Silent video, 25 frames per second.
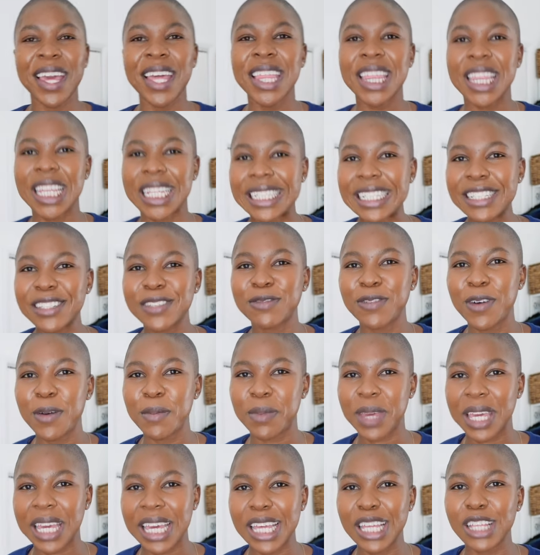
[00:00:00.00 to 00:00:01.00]
This, for
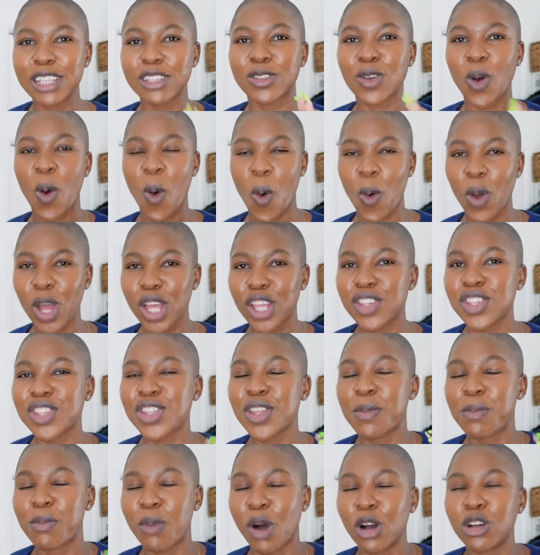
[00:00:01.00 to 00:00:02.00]
me, is always
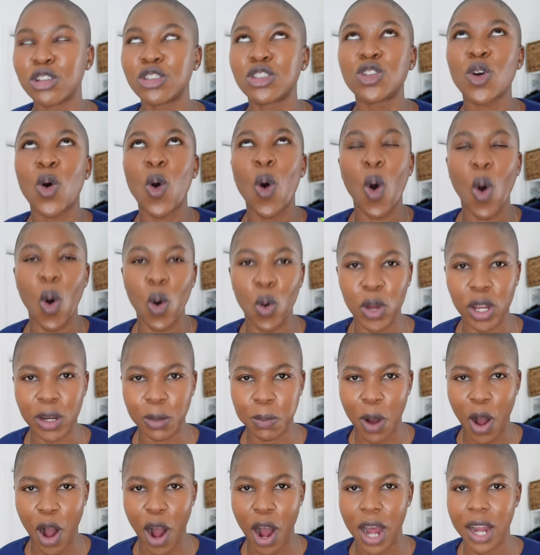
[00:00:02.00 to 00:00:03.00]
the most
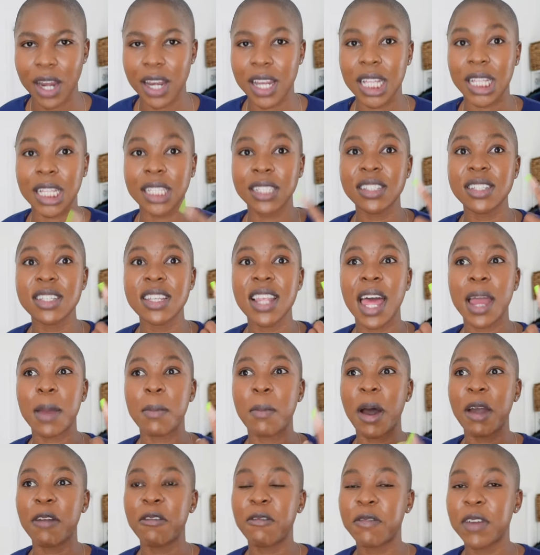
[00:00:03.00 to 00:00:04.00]
awkward part. This is like
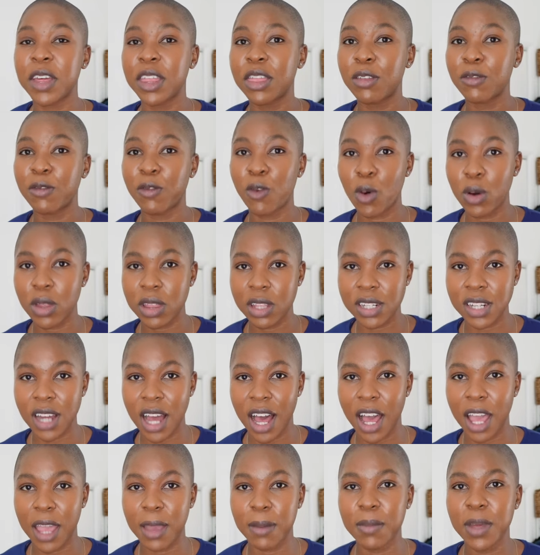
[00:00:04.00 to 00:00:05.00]
my fourth
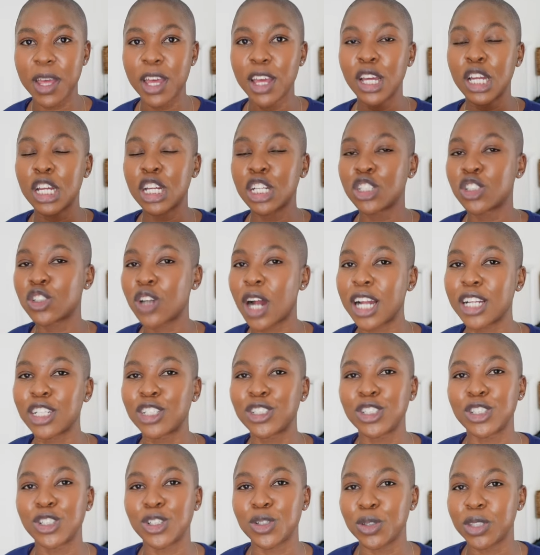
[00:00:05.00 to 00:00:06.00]
time trying
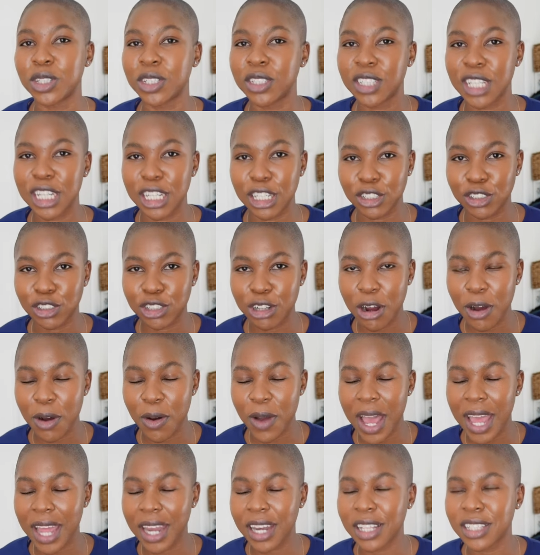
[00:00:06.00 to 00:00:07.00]
to do this
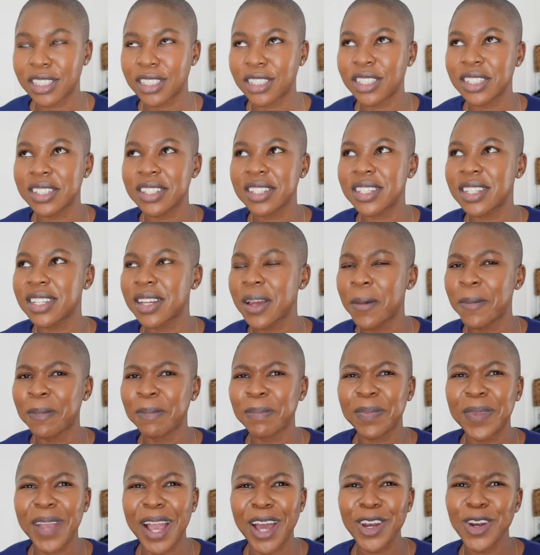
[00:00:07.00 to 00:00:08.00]
intro, and it's just,
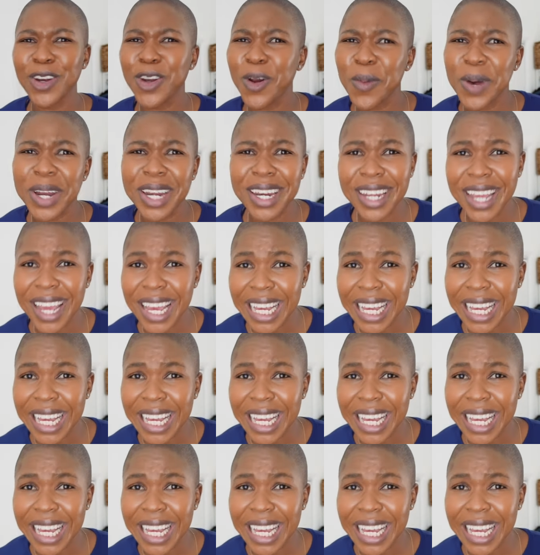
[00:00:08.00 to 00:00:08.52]
I don't know what it